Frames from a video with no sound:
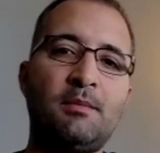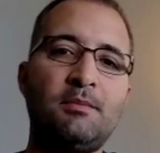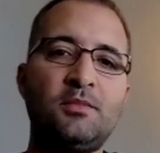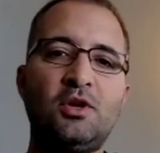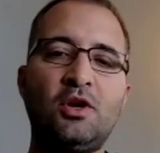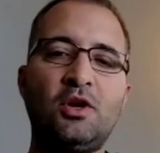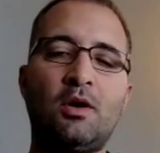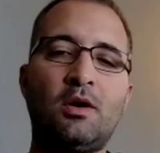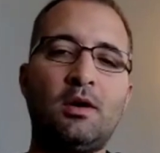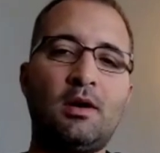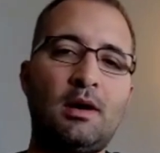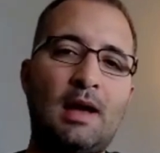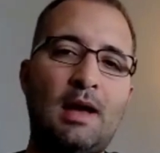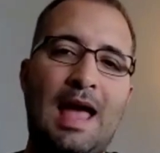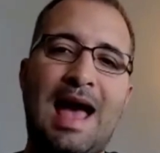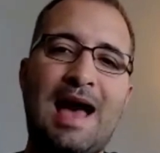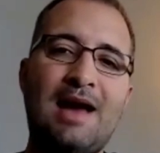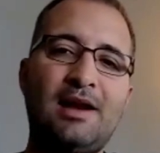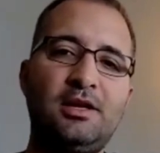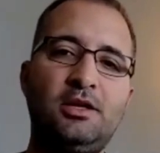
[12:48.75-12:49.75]
You know,
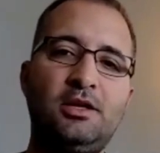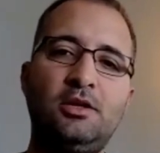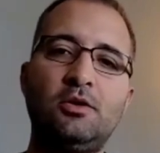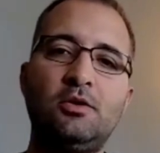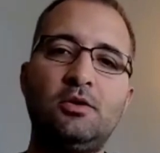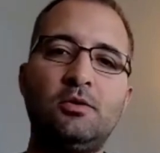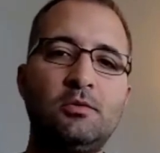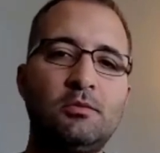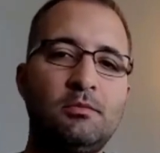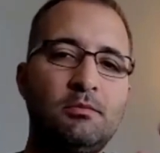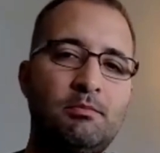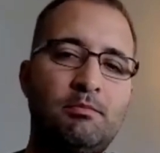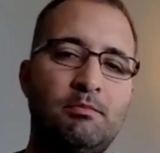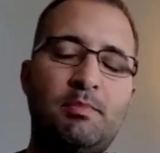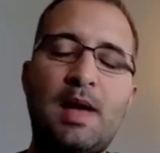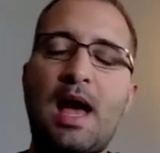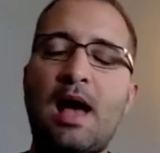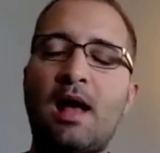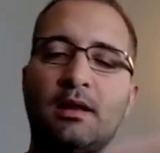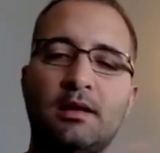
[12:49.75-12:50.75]
how do you
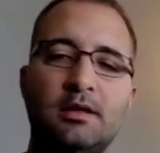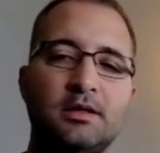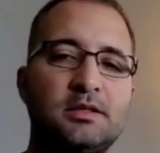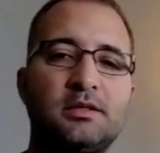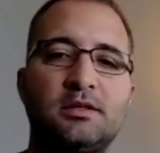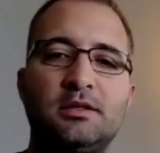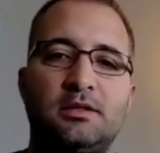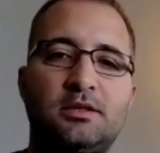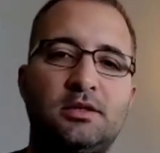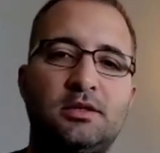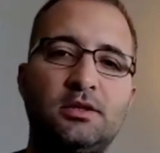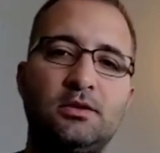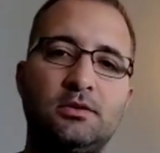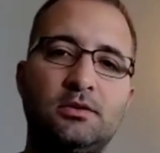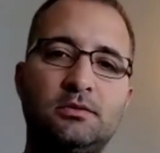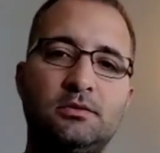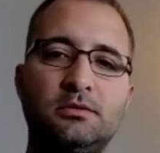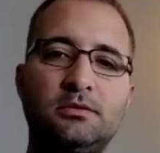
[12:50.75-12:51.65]
balance the two?